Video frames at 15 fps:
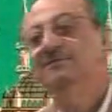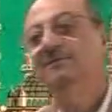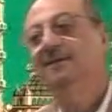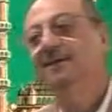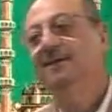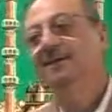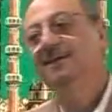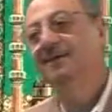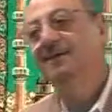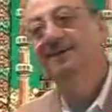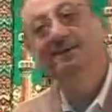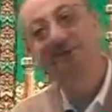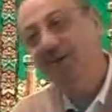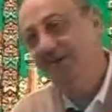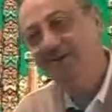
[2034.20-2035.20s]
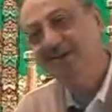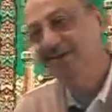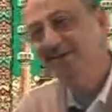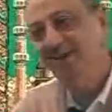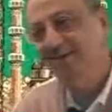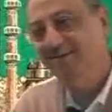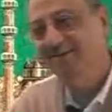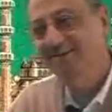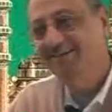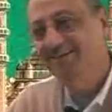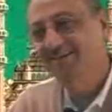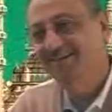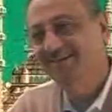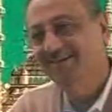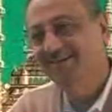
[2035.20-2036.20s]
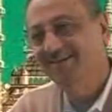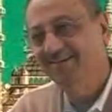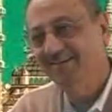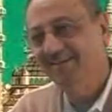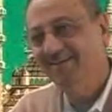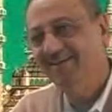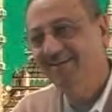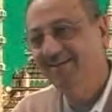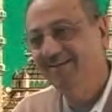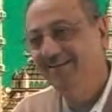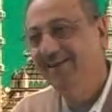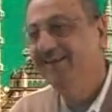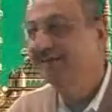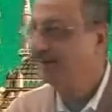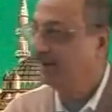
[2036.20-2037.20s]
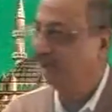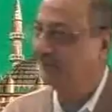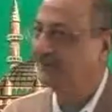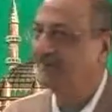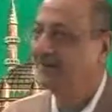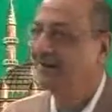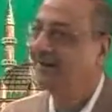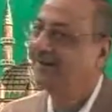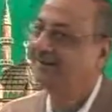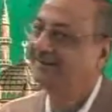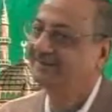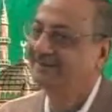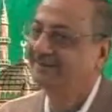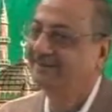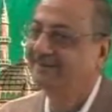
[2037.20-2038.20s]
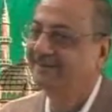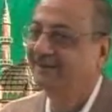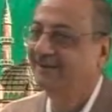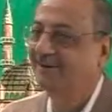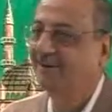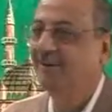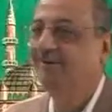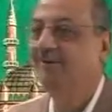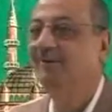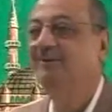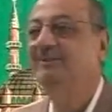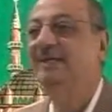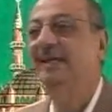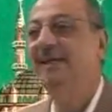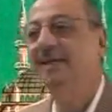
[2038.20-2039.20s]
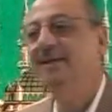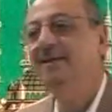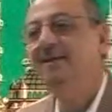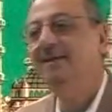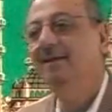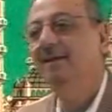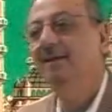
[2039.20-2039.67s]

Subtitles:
See, you got it now. Now you analyze it. What will you say in?